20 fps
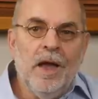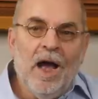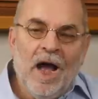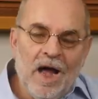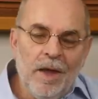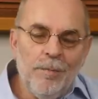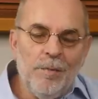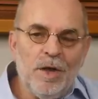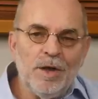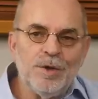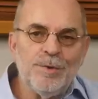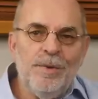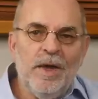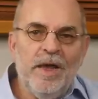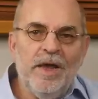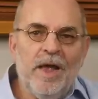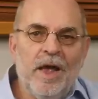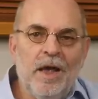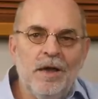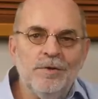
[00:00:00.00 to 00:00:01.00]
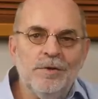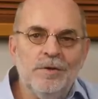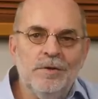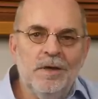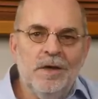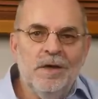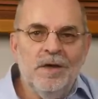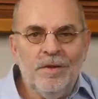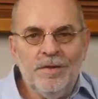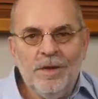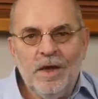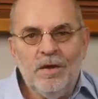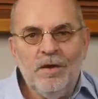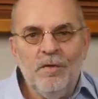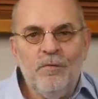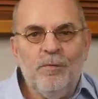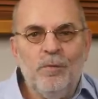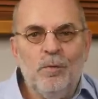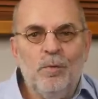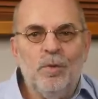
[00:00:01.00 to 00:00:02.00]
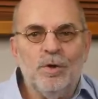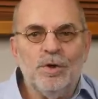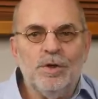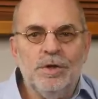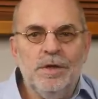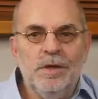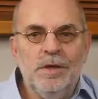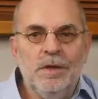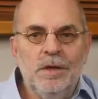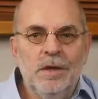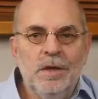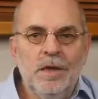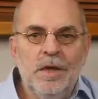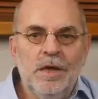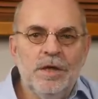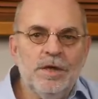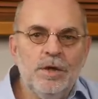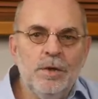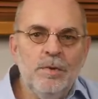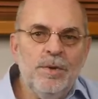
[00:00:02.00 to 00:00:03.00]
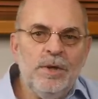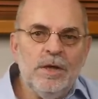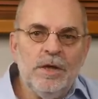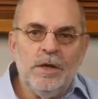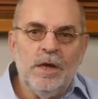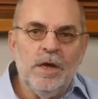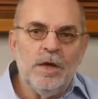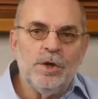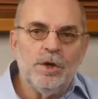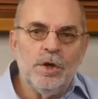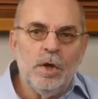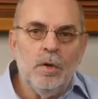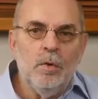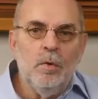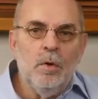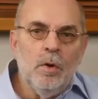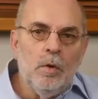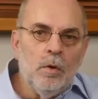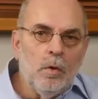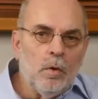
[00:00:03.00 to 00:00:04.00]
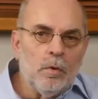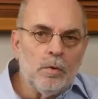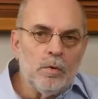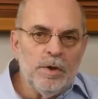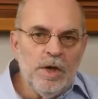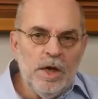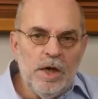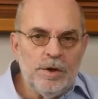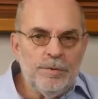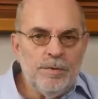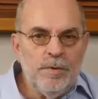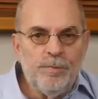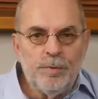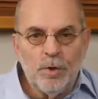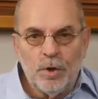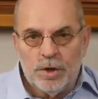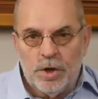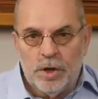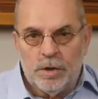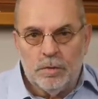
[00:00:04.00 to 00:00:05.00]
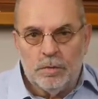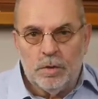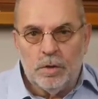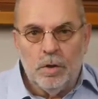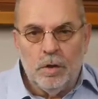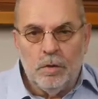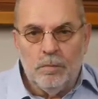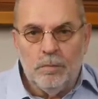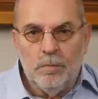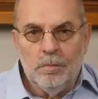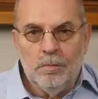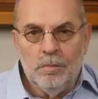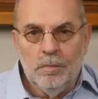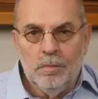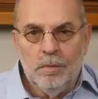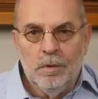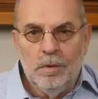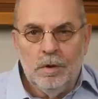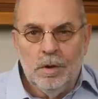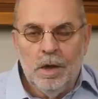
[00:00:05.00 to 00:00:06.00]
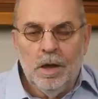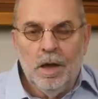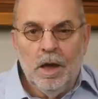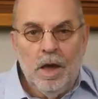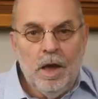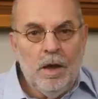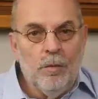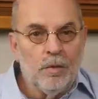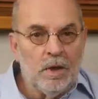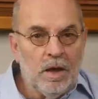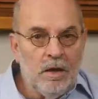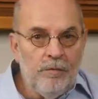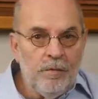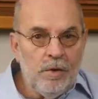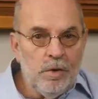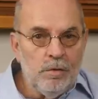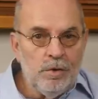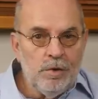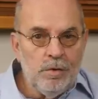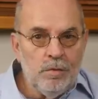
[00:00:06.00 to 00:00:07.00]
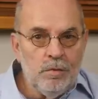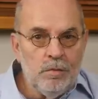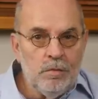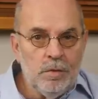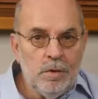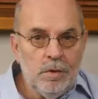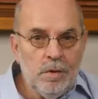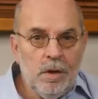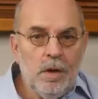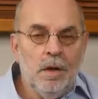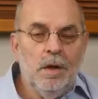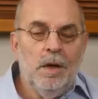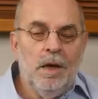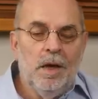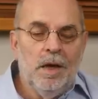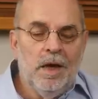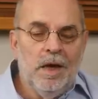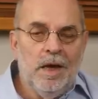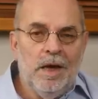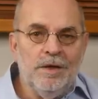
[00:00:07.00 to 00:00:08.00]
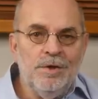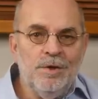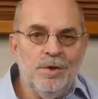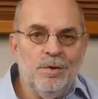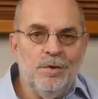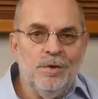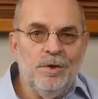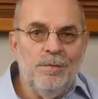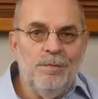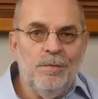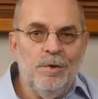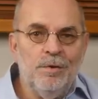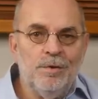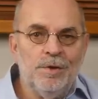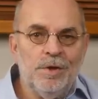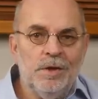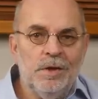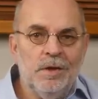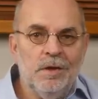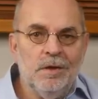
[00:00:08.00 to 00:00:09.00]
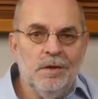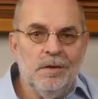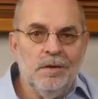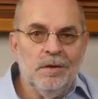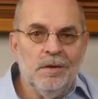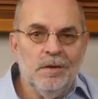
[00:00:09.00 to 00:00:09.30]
I'm Hans Beekhuizen, thank you for watching and see you in the next show or on thehbproject.com. And whatever you do, enjoy the music.